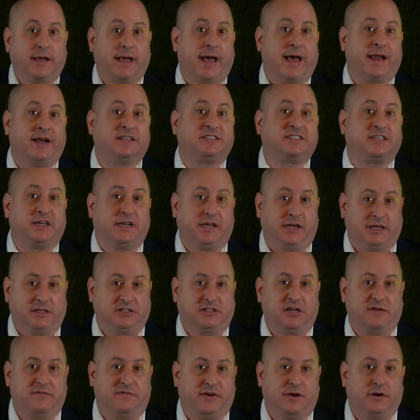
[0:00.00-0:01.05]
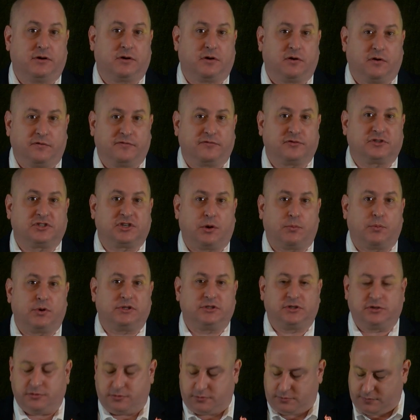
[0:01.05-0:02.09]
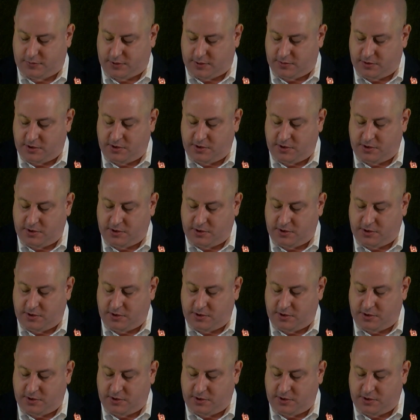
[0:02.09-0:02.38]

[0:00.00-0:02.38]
And it's an easy vehicle for someone to